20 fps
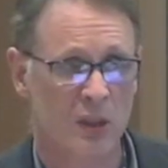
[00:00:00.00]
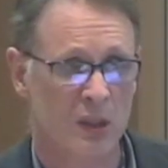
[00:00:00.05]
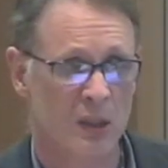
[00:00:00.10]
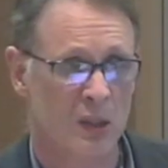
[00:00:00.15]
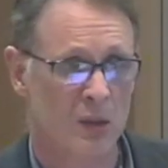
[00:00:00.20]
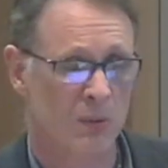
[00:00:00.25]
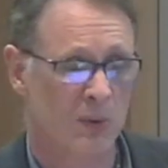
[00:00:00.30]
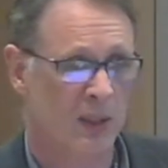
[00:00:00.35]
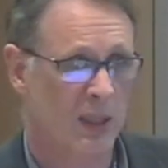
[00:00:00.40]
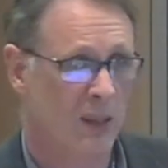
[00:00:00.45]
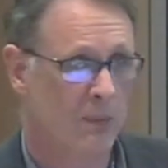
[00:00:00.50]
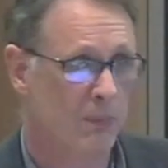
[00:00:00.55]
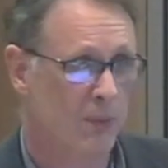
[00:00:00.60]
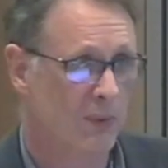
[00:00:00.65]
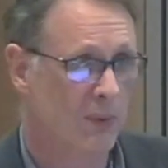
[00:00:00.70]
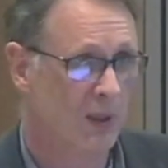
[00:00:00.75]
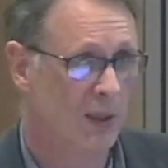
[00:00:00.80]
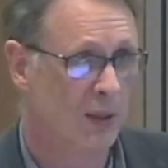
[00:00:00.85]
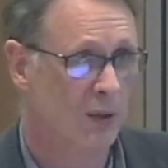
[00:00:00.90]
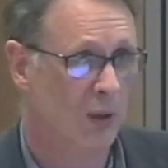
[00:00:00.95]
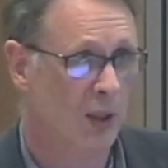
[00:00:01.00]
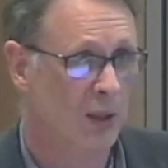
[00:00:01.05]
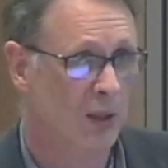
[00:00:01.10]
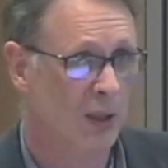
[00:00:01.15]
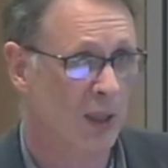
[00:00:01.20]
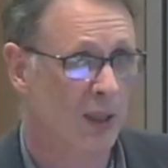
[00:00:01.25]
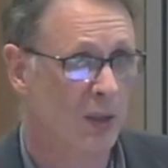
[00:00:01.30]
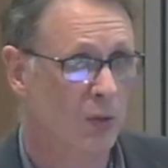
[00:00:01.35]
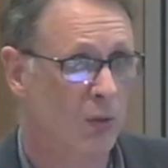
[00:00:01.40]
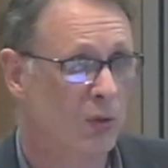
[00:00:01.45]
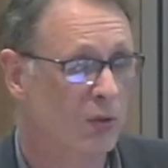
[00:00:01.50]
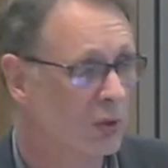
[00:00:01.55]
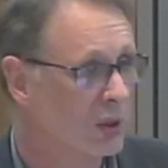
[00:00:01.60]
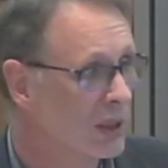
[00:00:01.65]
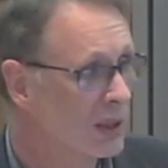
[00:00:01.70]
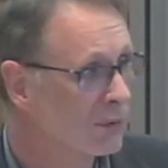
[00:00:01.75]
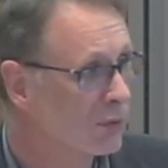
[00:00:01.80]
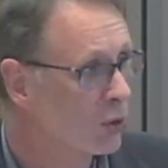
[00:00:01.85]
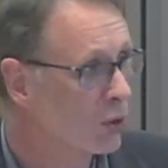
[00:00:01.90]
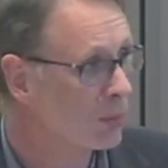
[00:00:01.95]
This is what I call the
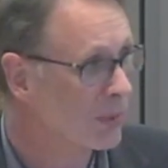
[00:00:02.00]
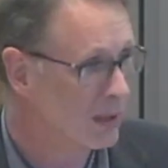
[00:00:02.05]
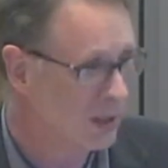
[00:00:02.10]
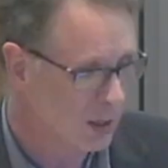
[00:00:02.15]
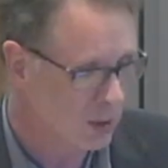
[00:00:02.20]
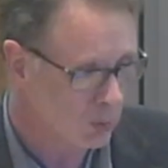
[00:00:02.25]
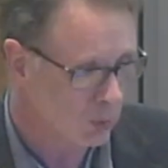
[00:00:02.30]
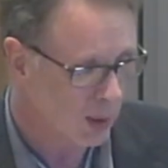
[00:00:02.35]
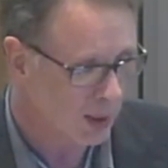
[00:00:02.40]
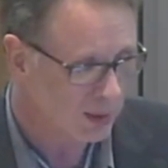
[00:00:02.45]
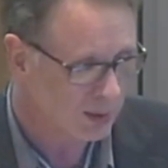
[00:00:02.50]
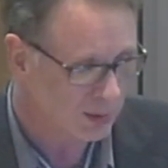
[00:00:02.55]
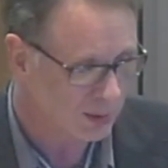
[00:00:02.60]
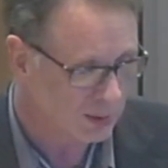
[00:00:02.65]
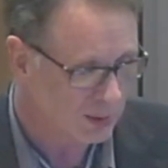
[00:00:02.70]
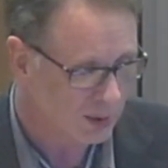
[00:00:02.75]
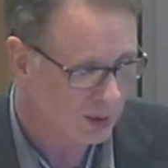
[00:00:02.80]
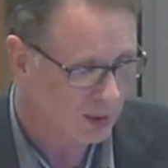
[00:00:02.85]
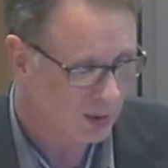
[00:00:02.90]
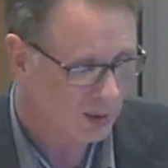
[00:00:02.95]
Li-Fraumeni quartet: